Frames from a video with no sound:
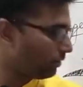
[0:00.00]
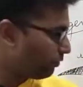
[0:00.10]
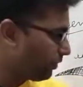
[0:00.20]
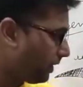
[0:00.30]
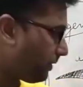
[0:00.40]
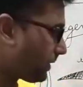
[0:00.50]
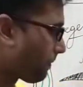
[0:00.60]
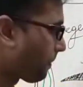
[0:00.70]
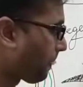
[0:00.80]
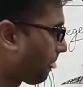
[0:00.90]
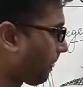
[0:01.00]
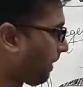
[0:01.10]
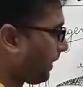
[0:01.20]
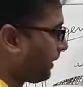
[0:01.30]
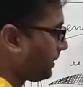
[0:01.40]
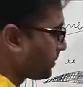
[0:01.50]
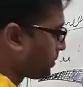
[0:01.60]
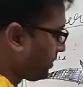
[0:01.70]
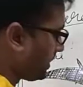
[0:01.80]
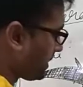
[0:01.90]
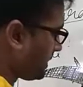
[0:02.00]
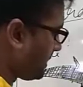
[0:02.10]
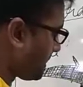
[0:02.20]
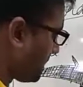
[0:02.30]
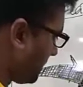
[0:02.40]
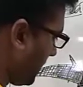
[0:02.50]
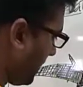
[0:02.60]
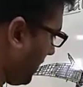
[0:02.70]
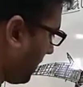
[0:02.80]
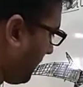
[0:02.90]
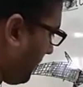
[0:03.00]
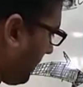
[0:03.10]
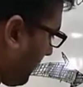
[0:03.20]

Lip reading: flower. So this is the egg,